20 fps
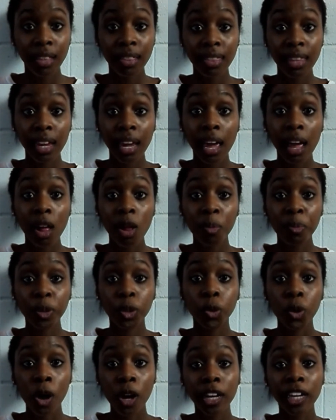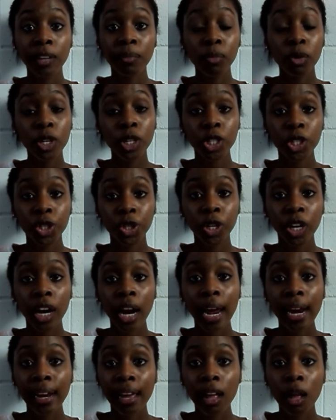They help draw in moisture
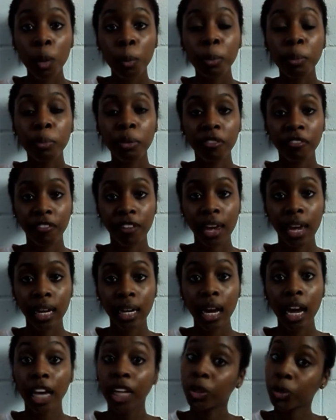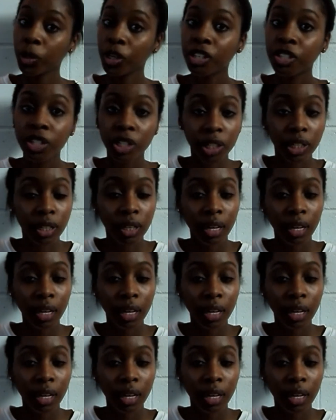and help prevent hydration